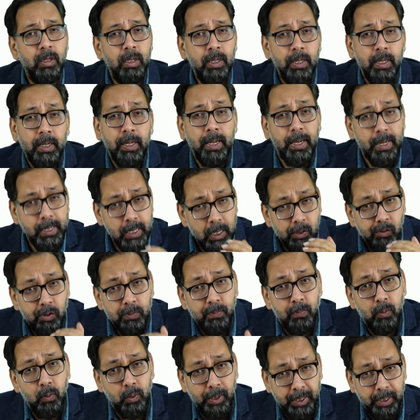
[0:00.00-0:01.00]
In our
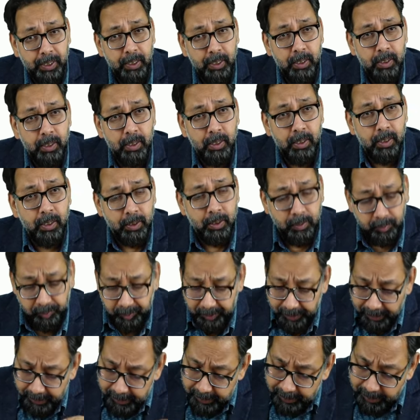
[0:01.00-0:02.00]
body, there
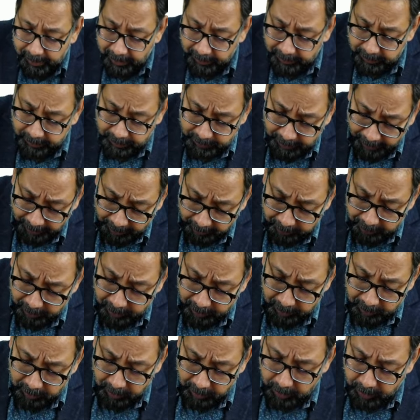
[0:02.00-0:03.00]
is an enzyme.
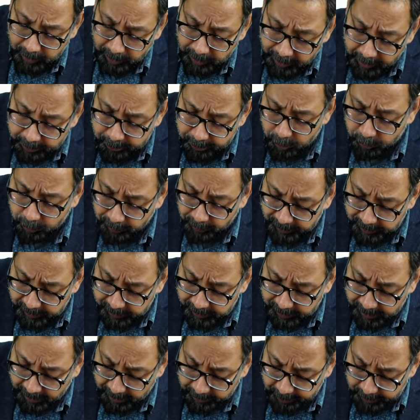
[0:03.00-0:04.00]
The name of
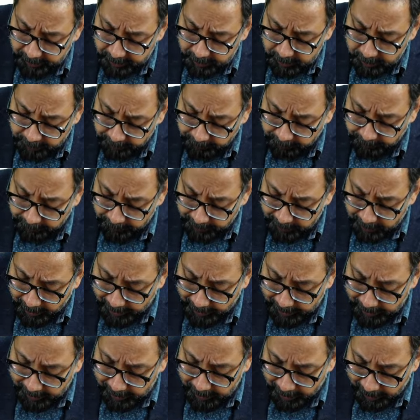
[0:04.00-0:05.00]
enzyme is
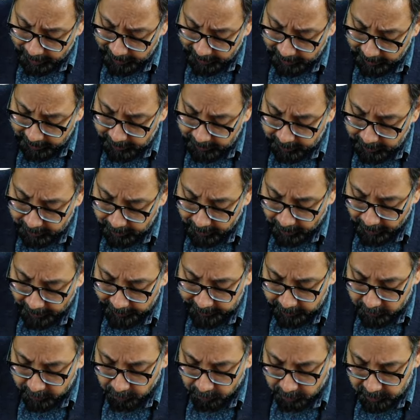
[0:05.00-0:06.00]
phenylalanine
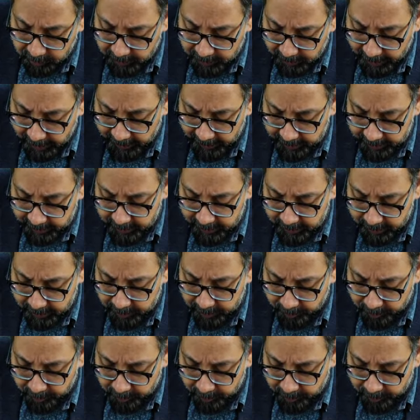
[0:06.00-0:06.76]
hydroxylase.